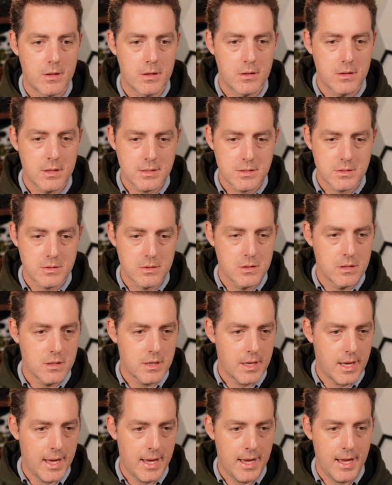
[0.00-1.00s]
let's
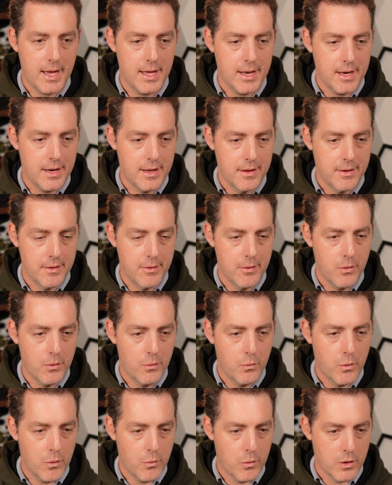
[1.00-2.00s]
look at
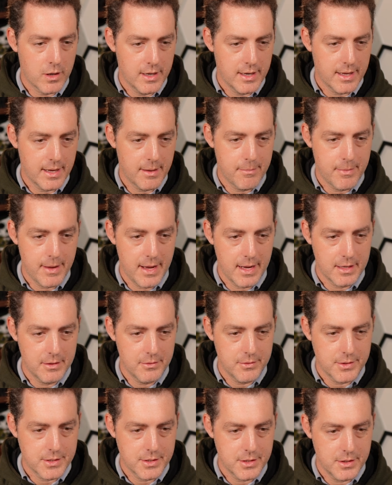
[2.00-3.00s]
what we're gonna get back in
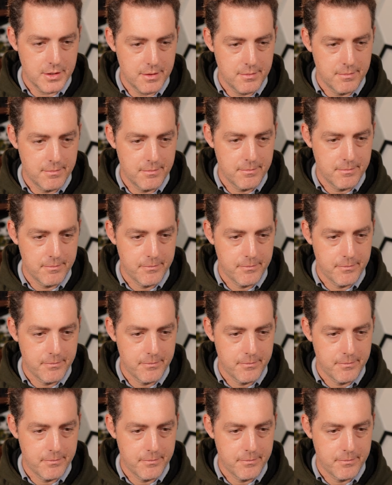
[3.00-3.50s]
return.